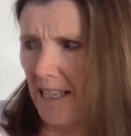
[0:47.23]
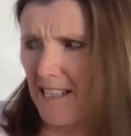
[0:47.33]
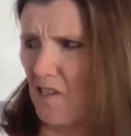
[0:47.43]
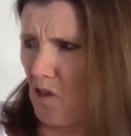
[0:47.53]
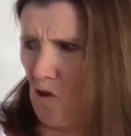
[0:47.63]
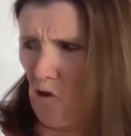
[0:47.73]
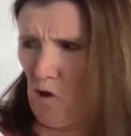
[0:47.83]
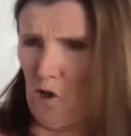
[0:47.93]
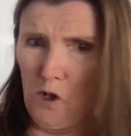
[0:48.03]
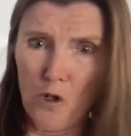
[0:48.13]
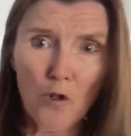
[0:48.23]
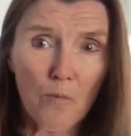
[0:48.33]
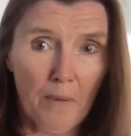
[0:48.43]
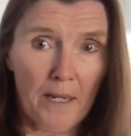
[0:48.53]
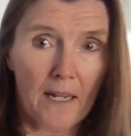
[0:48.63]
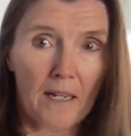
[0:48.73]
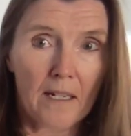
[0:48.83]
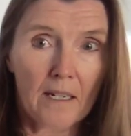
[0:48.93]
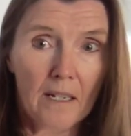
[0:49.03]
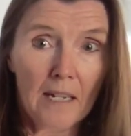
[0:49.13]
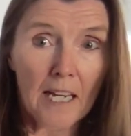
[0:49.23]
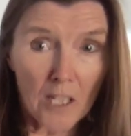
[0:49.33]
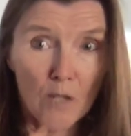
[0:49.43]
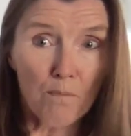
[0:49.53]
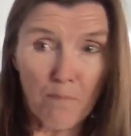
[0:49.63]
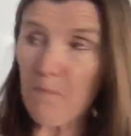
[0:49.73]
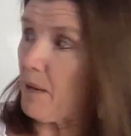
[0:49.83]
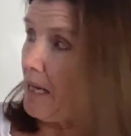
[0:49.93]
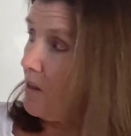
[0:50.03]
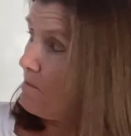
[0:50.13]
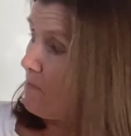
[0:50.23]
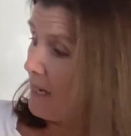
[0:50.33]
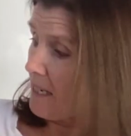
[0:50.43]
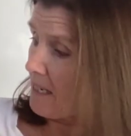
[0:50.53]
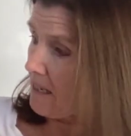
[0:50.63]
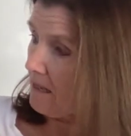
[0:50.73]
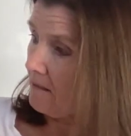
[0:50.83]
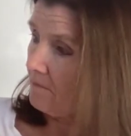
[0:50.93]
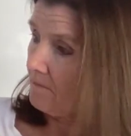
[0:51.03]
It's too big. It's bigger than me.